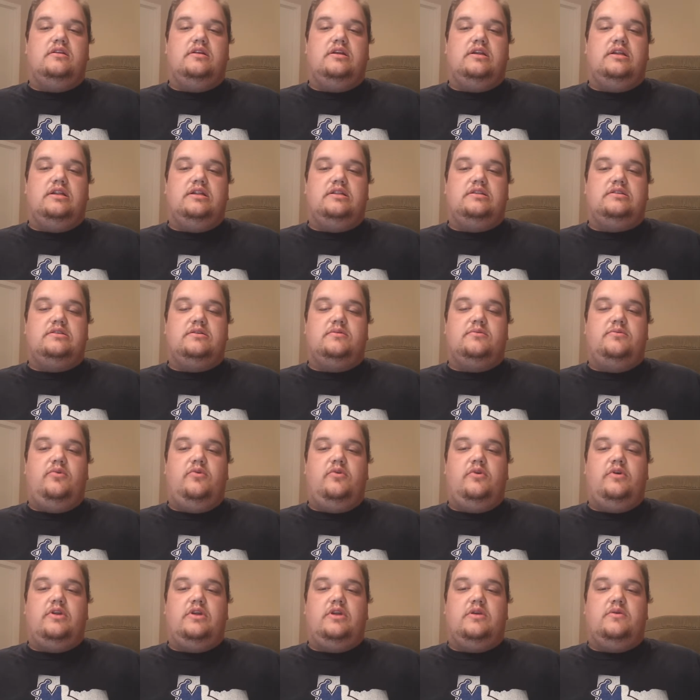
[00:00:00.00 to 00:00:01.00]
And at some
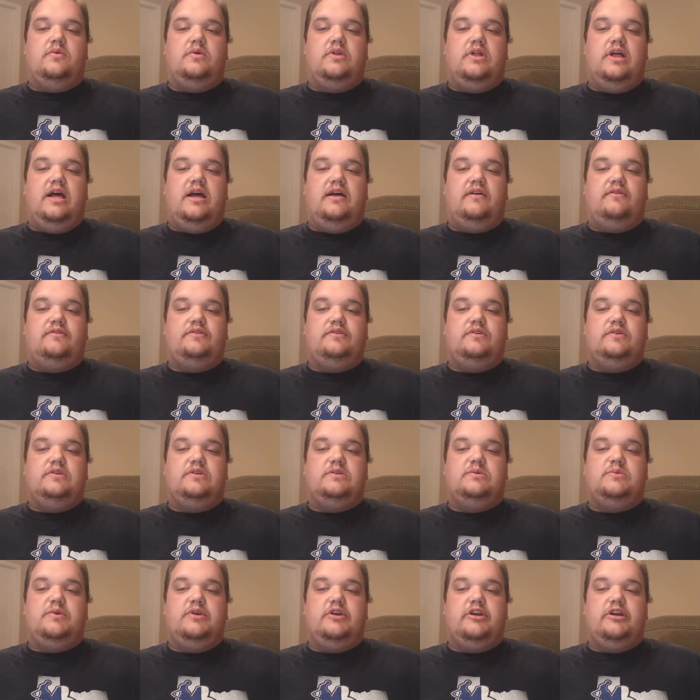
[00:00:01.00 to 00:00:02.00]
point, you will have to
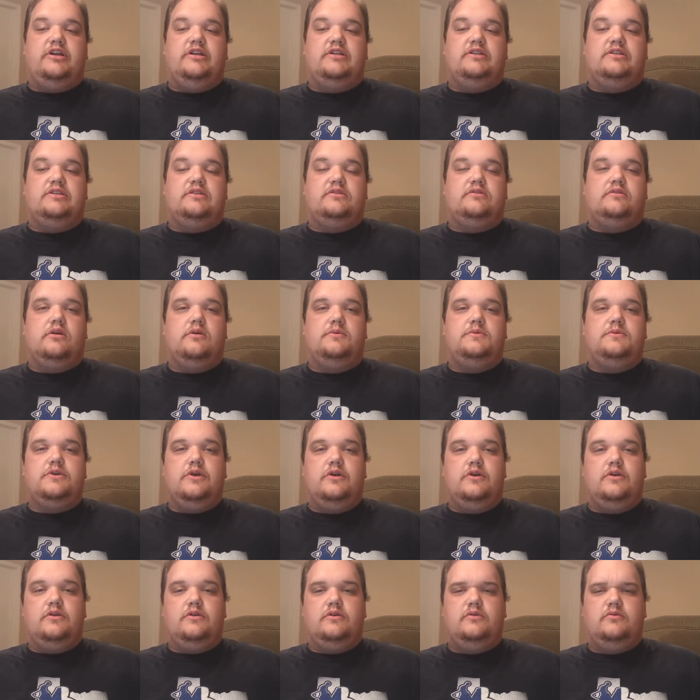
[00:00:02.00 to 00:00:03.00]
experience the
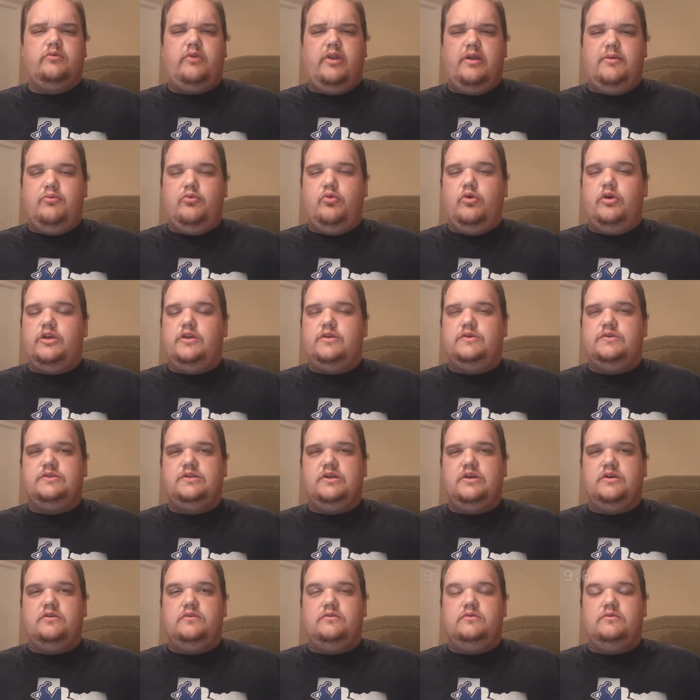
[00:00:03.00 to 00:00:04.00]
scripture reap what you
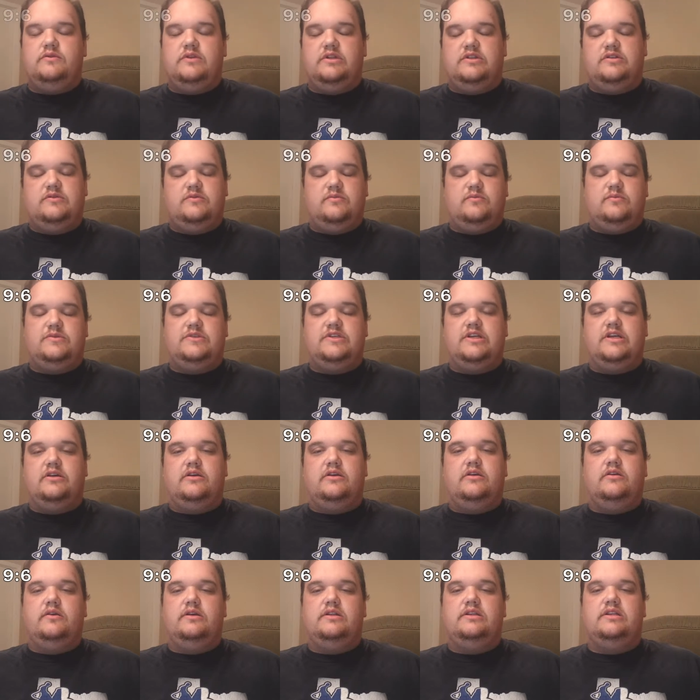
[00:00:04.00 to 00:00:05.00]
sow. That's 2
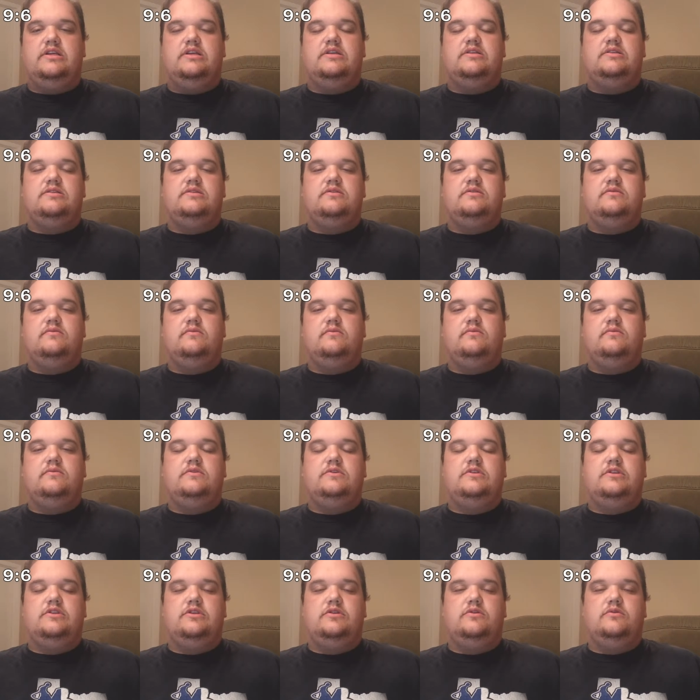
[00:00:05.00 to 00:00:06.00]
Corinthians
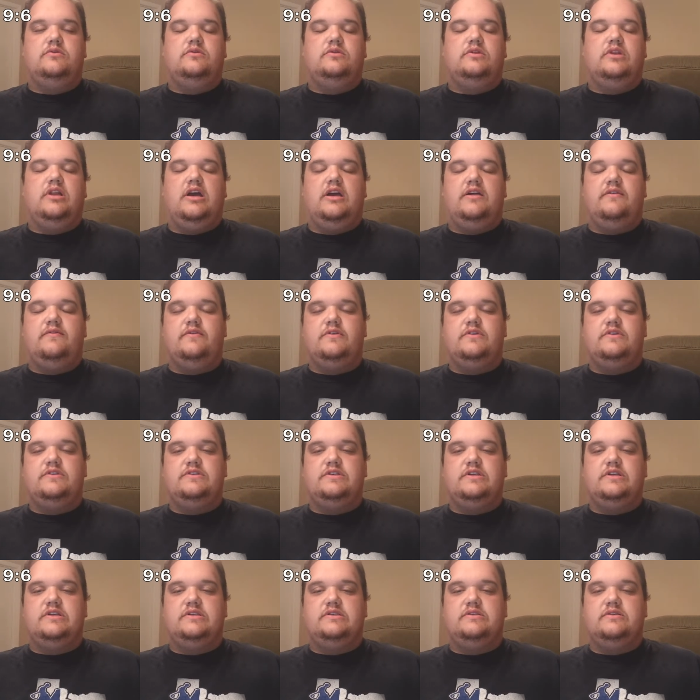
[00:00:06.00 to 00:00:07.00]
2 9, verse
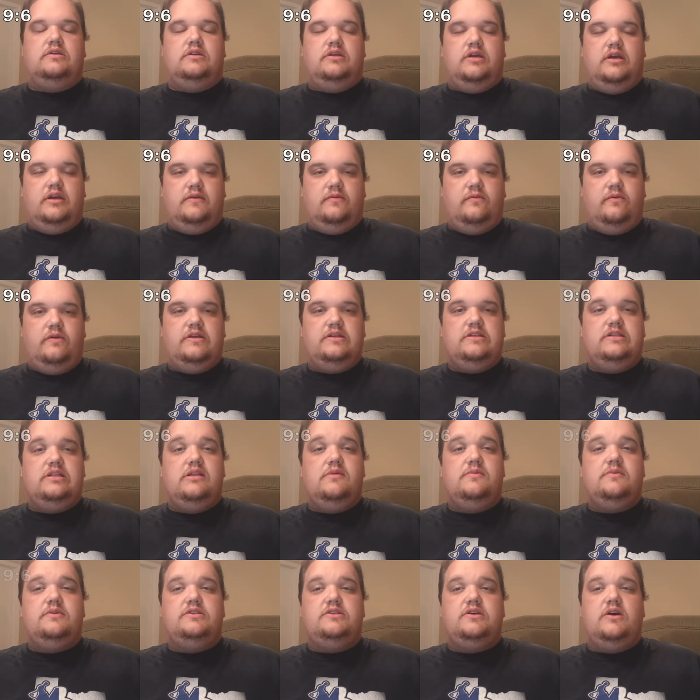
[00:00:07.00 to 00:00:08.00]
6. I have
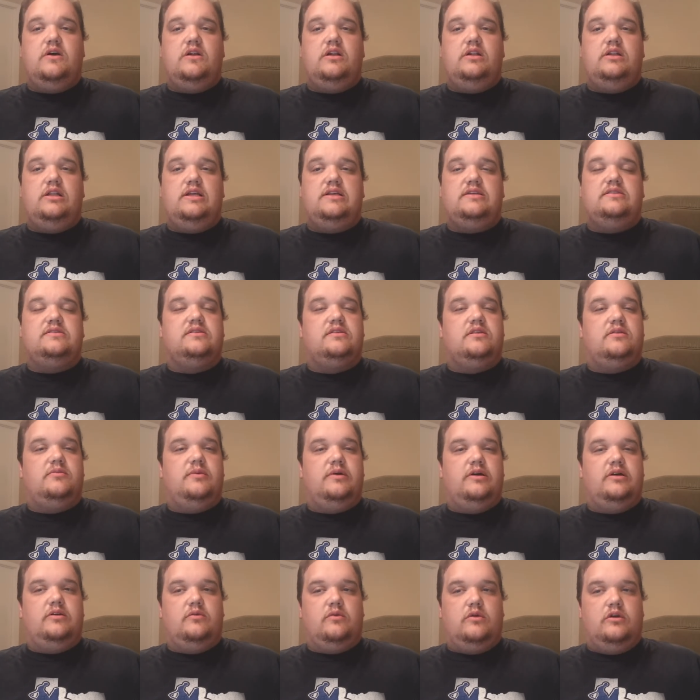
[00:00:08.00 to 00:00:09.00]
recently been taught a lesson
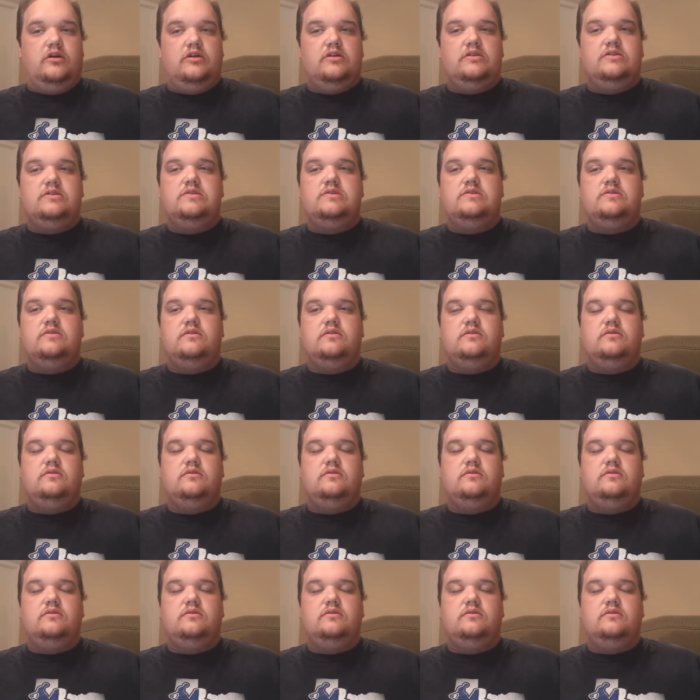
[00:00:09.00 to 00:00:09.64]
about words,